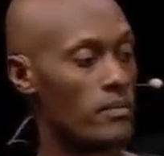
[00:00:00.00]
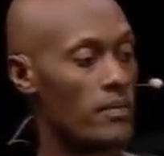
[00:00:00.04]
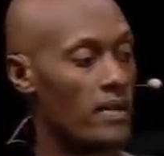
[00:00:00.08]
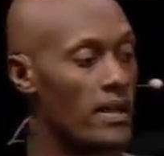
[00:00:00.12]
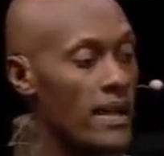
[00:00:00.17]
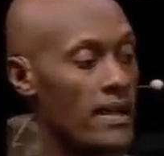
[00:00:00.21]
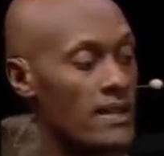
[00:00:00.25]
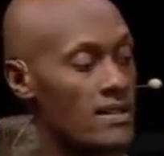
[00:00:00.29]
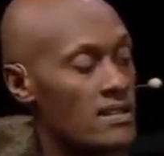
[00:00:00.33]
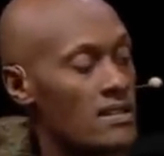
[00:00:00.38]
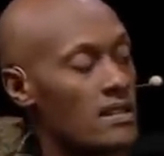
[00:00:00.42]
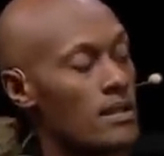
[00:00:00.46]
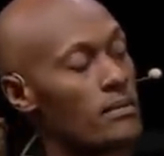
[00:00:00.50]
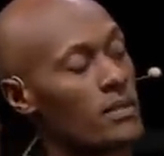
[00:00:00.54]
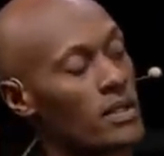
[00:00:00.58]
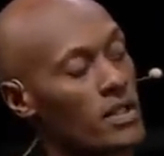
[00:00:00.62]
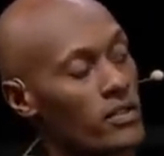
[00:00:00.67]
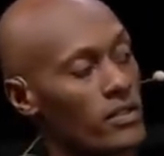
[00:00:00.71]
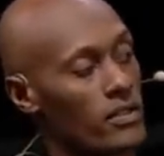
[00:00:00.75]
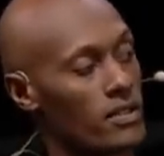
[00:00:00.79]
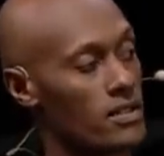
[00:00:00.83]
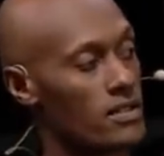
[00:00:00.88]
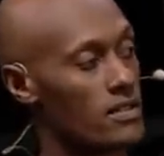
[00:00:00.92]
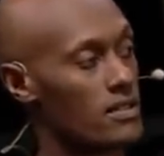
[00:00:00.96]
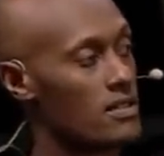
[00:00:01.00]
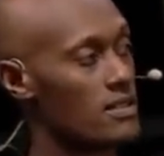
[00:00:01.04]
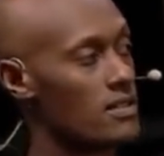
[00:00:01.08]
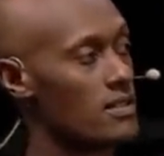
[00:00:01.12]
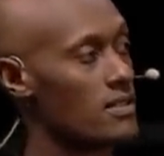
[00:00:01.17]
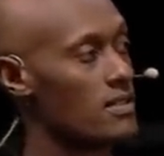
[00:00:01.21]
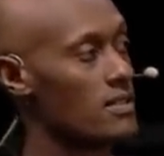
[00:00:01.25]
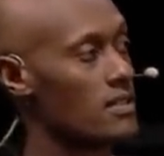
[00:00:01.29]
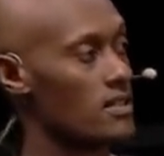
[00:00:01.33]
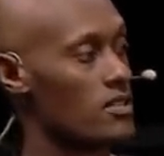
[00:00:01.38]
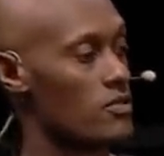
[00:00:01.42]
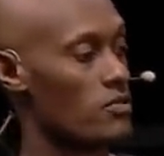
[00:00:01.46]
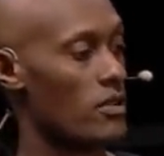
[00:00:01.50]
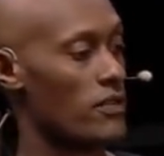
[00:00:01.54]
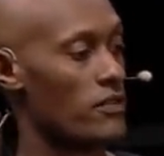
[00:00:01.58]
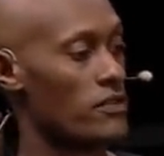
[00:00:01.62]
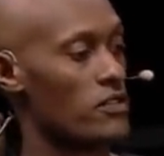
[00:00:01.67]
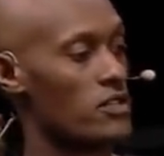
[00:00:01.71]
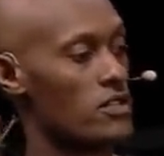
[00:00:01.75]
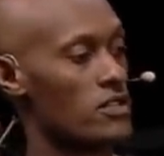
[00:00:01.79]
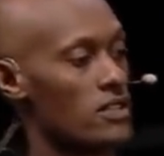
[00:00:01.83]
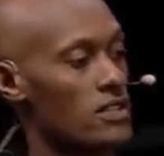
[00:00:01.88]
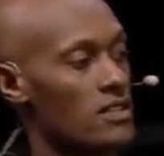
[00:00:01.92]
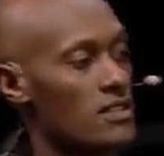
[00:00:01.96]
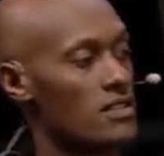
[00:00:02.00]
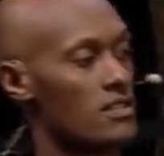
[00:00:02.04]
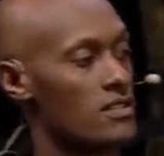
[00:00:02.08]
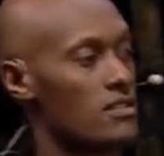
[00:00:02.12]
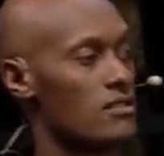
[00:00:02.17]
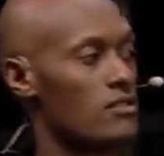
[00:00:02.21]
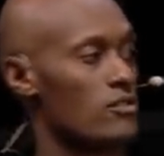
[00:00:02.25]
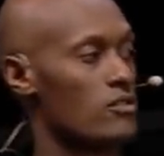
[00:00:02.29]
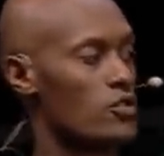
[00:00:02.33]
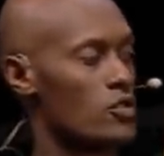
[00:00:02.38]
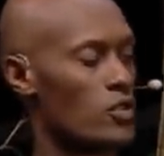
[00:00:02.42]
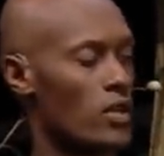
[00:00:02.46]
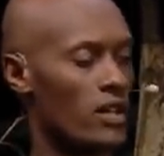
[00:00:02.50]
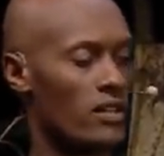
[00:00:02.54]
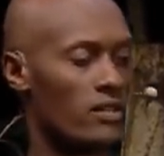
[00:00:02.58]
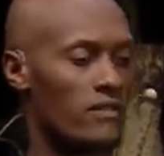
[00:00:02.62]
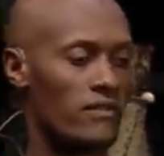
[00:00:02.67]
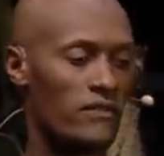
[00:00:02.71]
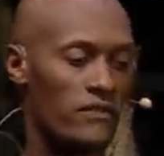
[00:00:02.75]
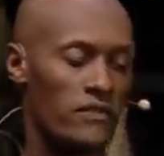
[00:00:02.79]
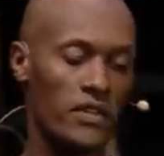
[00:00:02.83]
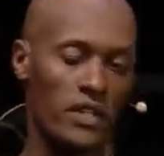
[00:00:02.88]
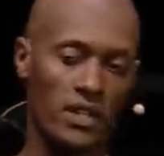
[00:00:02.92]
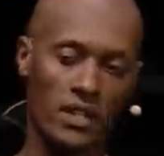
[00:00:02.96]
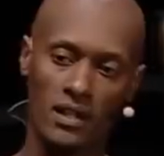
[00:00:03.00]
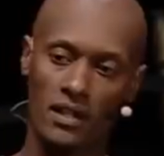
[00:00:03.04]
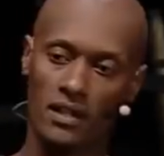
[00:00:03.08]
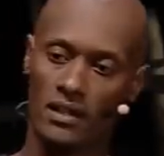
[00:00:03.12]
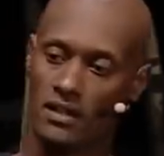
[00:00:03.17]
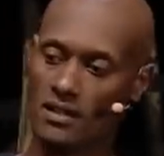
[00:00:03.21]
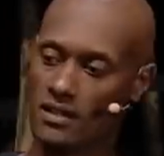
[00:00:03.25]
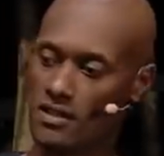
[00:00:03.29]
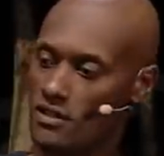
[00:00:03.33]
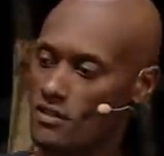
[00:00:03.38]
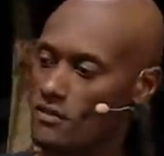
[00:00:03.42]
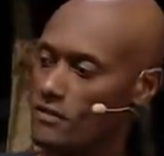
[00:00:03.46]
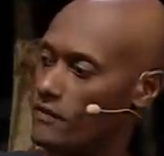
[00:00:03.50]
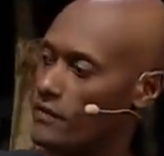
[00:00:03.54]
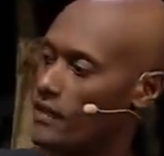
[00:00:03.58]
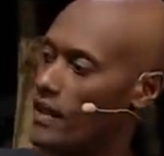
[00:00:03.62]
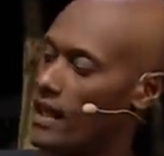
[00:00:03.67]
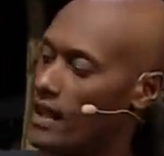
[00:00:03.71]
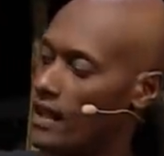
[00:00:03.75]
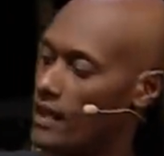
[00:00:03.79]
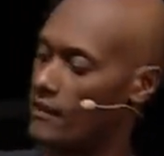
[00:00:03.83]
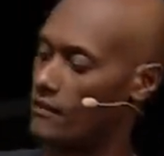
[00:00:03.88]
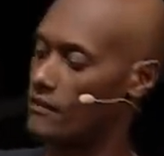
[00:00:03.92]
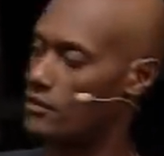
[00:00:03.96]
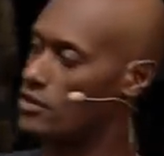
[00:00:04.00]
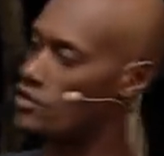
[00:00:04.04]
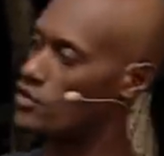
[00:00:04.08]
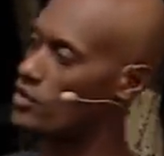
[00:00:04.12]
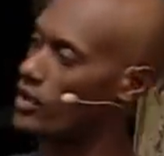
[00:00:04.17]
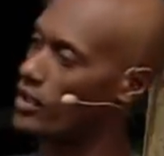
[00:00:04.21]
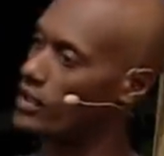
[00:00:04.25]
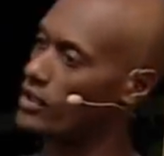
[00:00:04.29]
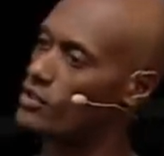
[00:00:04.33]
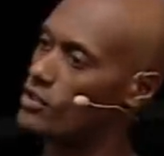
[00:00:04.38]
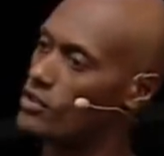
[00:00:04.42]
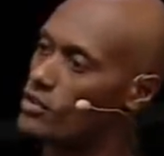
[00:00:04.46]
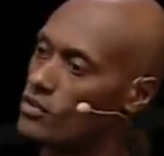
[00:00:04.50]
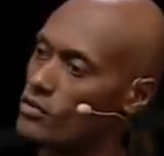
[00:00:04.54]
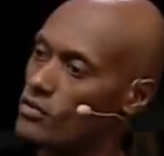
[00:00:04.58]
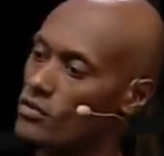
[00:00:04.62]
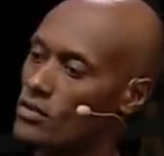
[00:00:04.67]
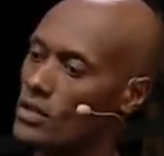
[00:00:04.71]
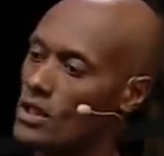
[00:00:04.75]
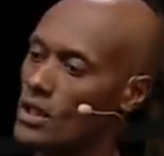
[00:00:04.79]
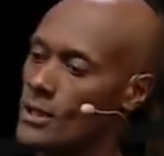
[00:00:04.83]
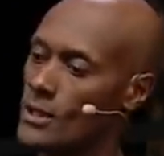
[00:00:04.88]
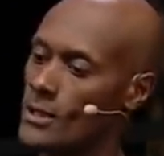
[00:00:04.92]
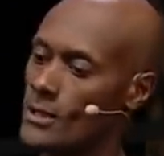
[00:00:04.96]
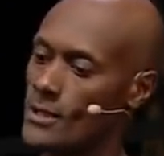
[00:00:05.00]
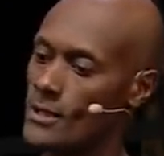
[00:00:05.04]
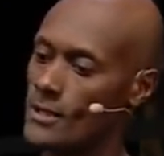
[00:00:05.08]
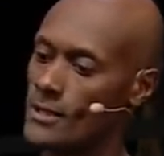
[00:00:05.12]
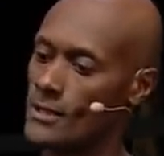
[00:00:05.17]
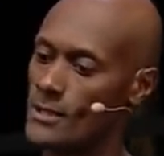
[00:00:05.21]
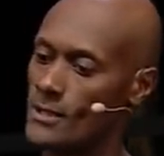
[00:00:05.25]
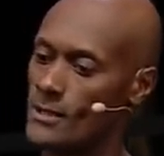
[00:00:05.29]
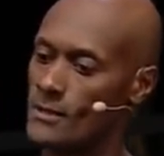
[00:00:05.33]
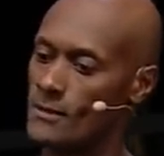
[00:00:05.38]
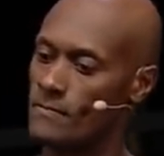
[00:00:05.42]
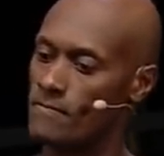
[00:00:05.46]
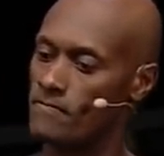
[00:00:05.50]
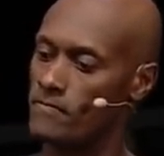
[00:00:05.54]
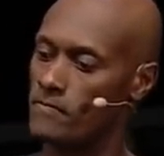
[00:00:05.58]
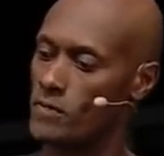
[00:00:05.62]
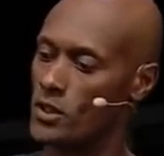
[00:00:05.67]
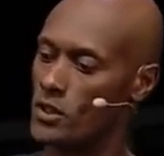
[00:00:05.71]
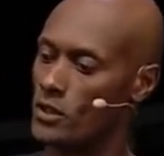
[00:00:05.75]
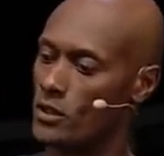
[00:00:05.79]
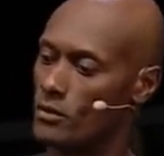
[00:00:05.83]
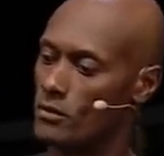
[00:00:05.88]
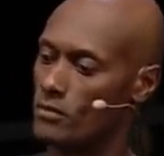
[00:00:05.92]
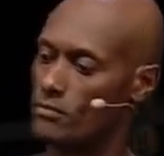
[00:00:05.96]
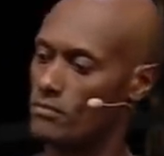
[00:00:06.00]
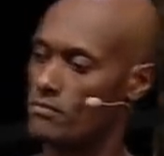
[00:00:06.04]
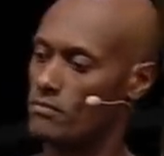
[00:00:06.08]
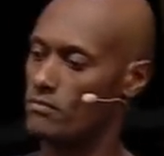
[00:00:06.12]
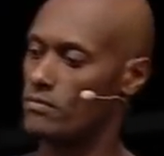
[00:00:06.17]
as immigrants, as refugees. You try to fit in and survive. You try to, you know,